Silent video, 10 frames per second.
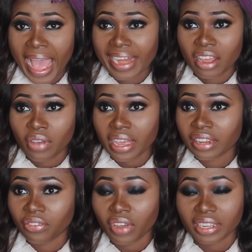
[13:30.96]
I never
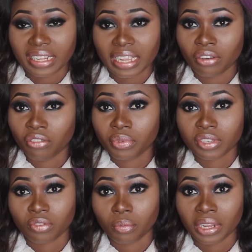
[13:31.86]
hid the fact that I love
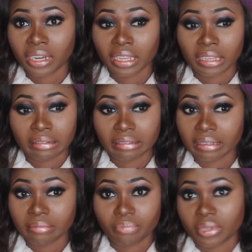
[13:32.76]
beans from any
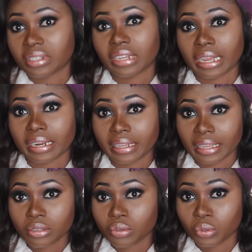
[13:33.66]
person that
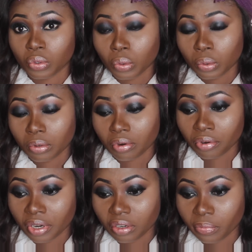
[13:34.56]
cares to know.
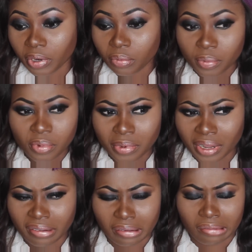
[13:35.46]
Growing up, I know people would
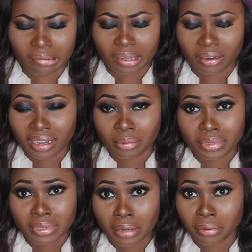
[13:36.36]
be like, hey, I don't like
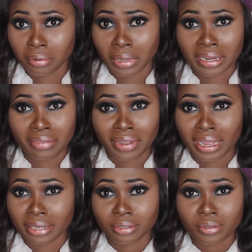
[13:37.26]
beans. I don't know,
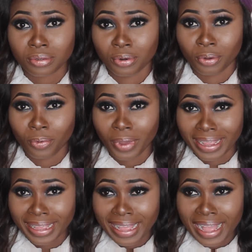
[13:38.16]
I just don't know
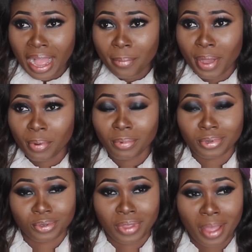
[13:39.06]
why. My mom
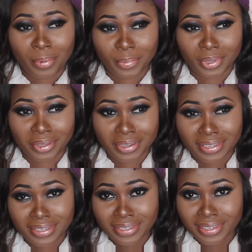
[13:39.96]
was so happy
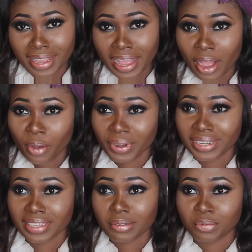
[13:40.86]
because when
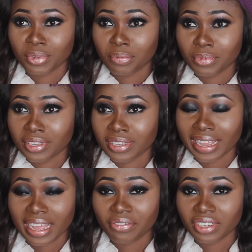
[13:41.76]
they said to make beans,
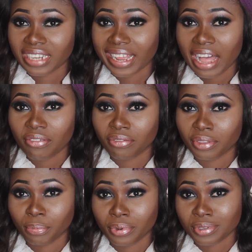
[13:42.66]
I can finish like half of
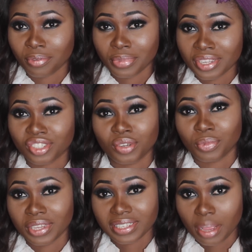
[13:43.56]
the pot of beans she
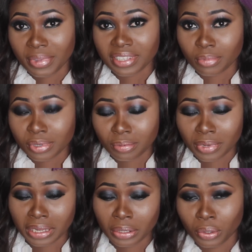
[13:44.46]
makes. And my siblings would
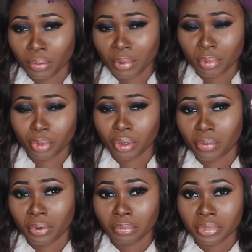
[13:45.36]
be like, no, mommy, we
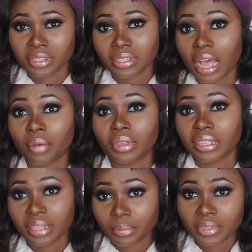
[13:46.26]
don't want beans. I will
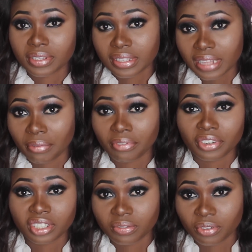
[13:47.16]
eat the beans. I will
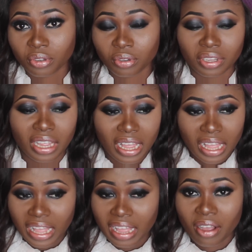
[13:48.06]
finish it for you.
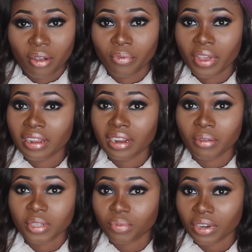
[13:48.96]
When I
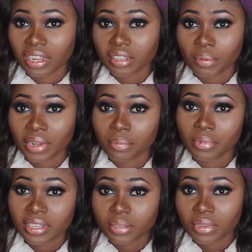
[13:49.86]
was pregnant, they would be like,
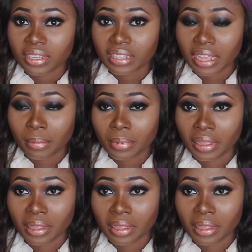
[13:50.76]
beans makes them,